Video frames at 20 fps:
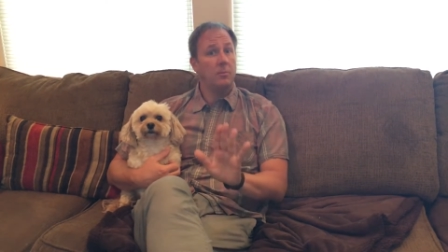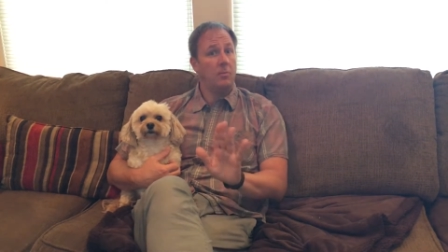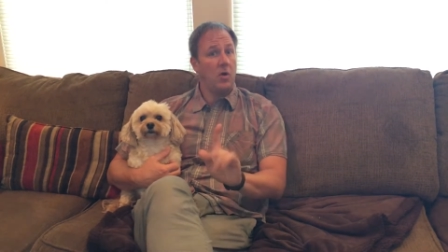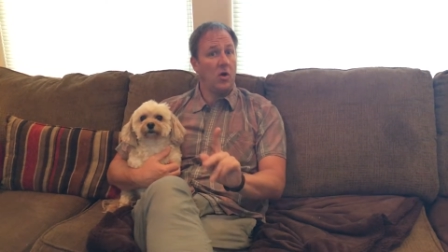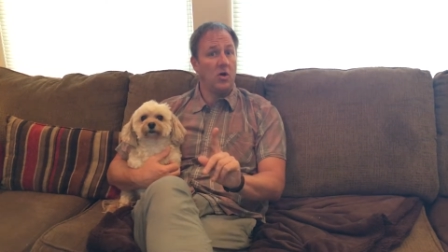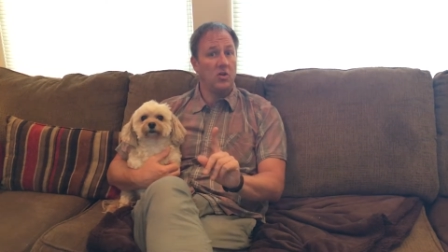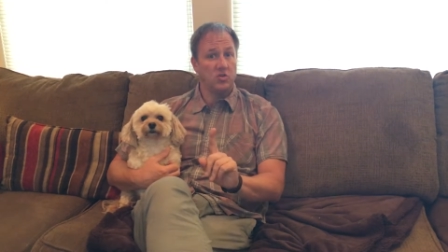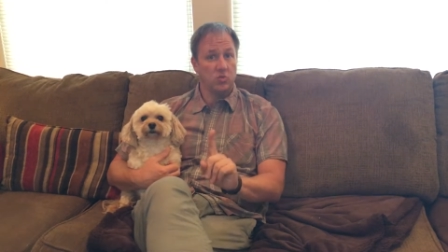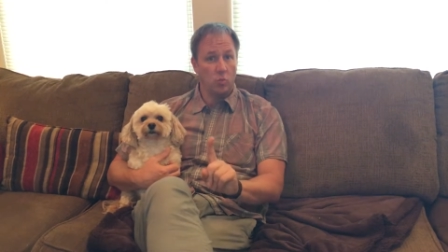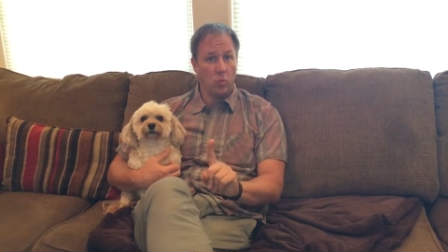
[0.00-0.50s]

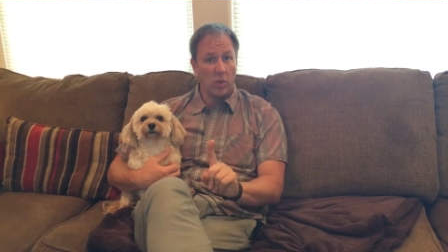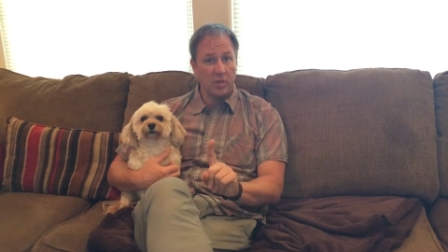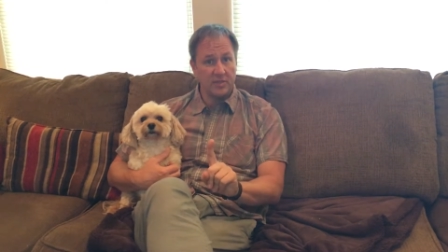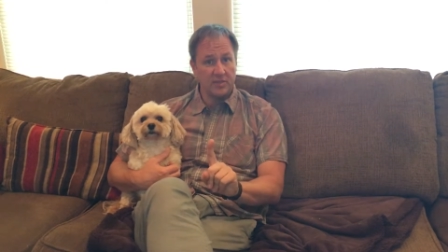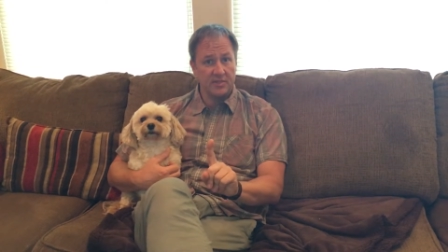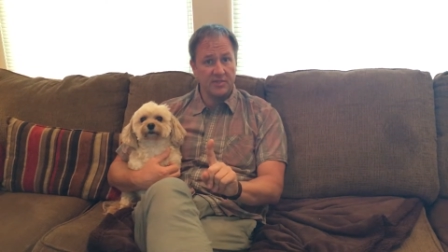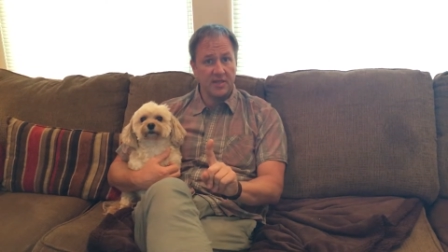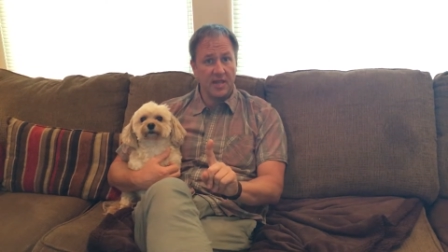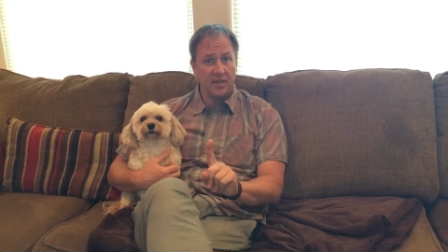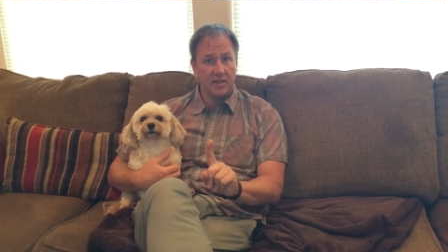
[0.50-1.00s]
pause
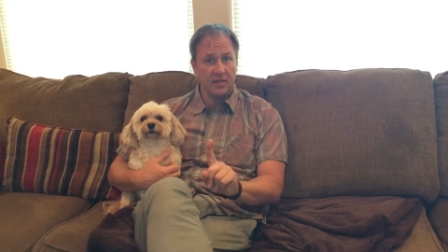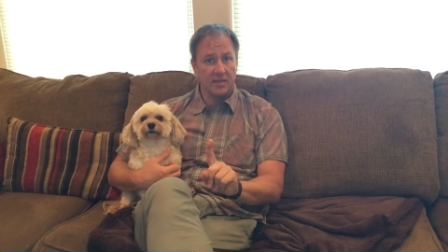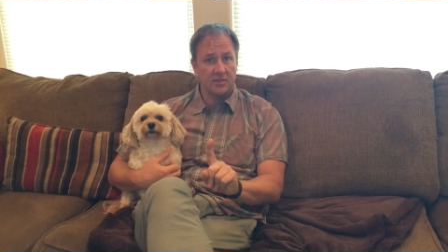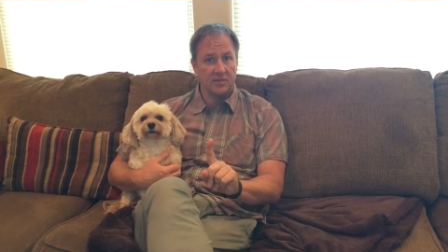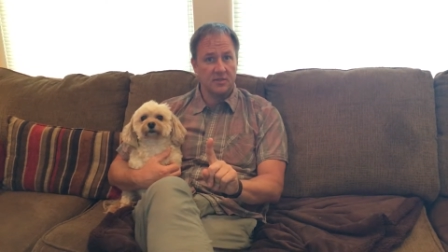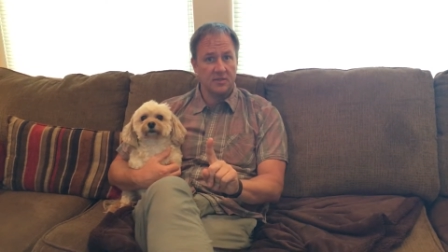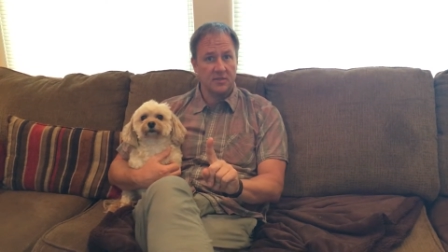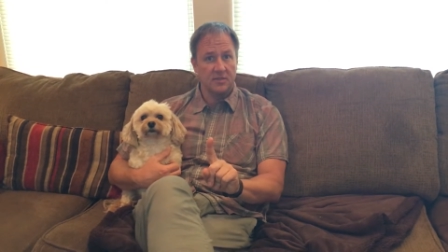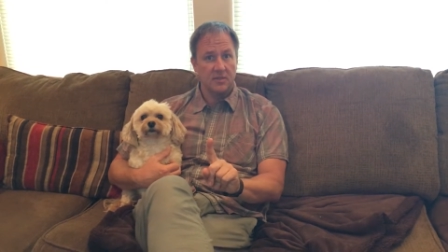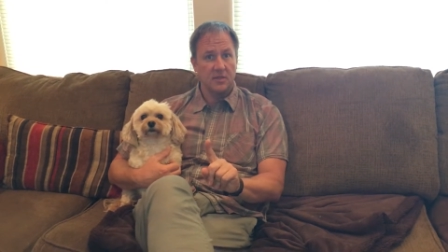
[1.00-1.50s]
one
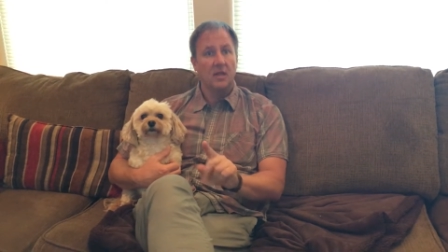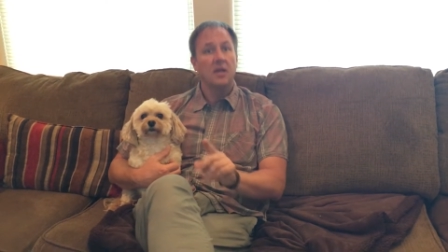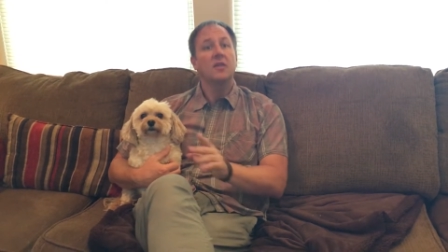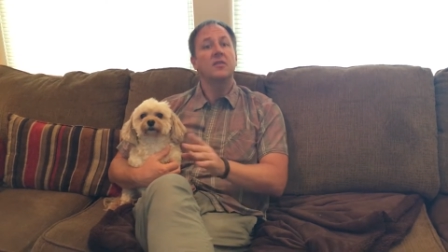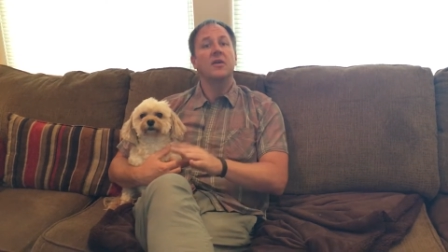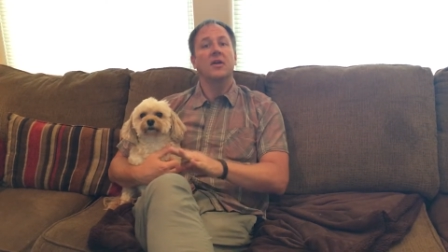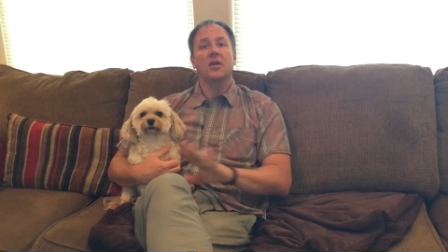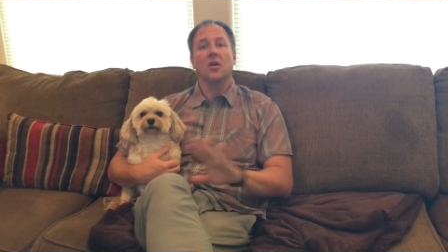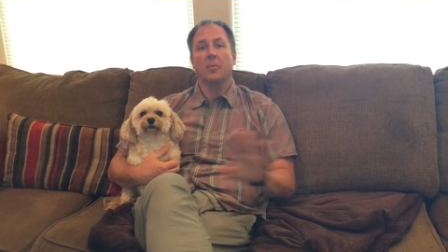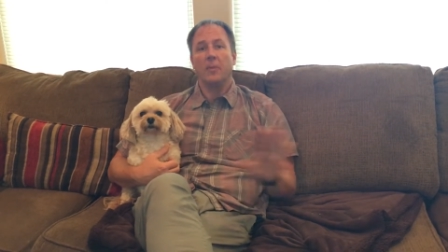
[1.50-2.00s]
second,
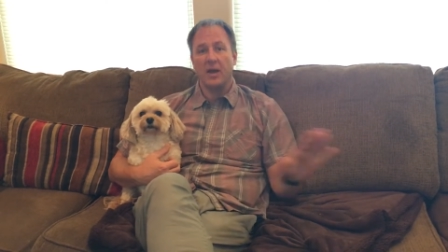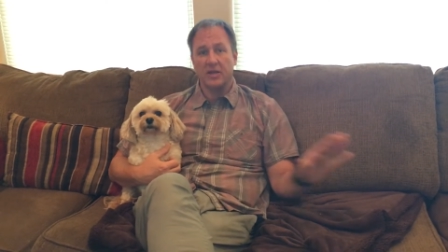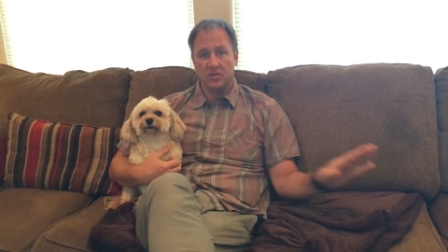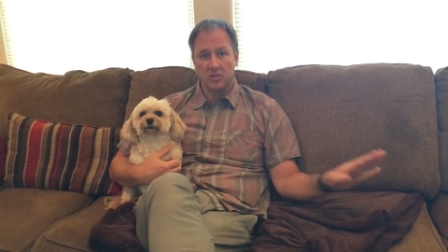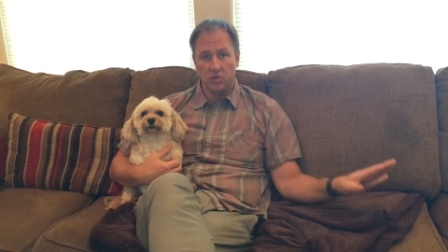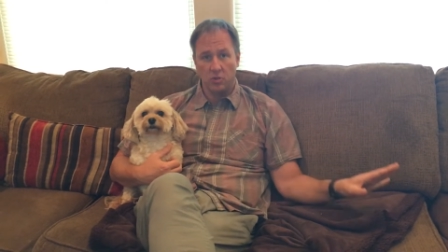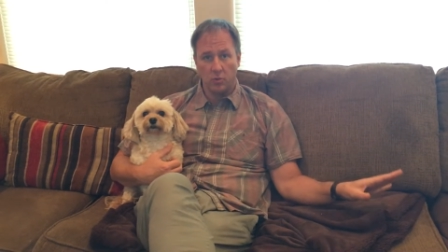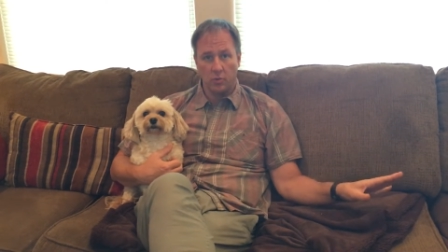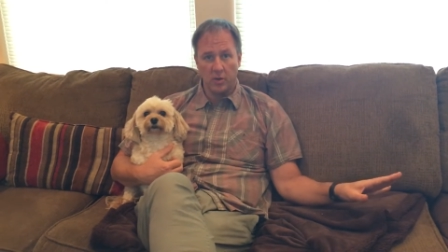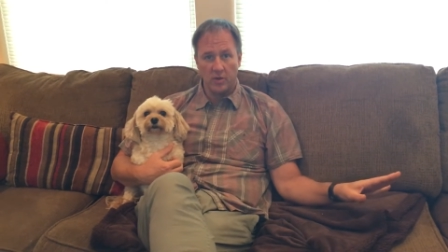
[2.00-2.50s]
then go back
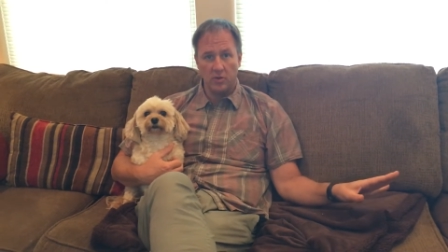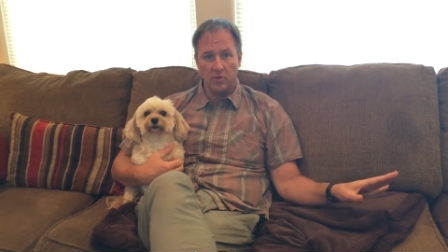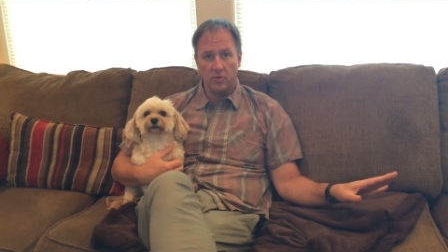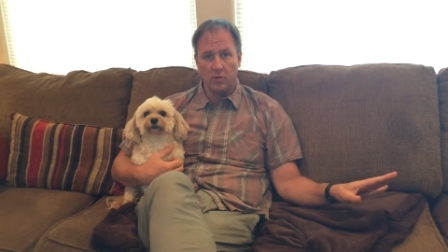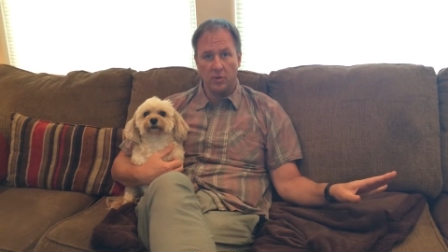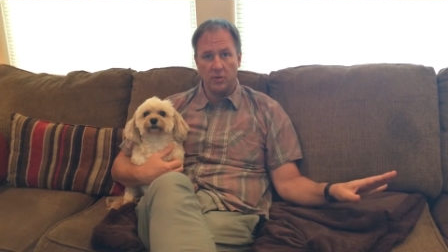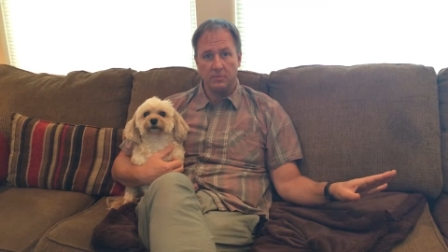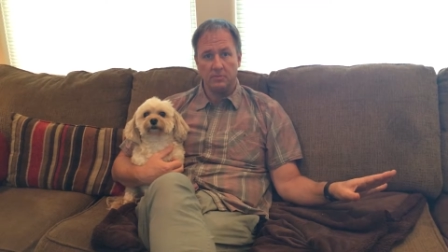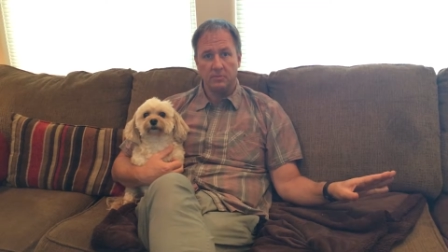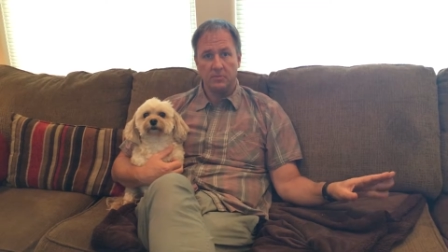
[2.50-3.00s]
to doing what you're
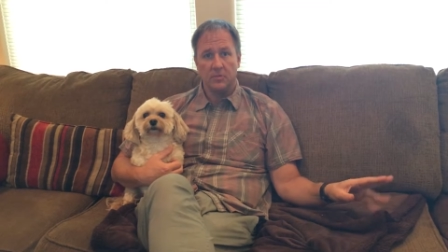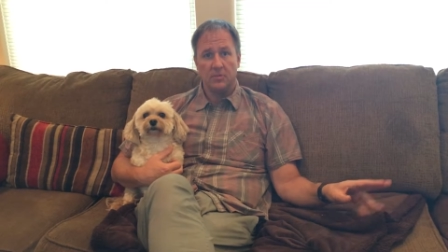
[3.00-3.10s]
doing.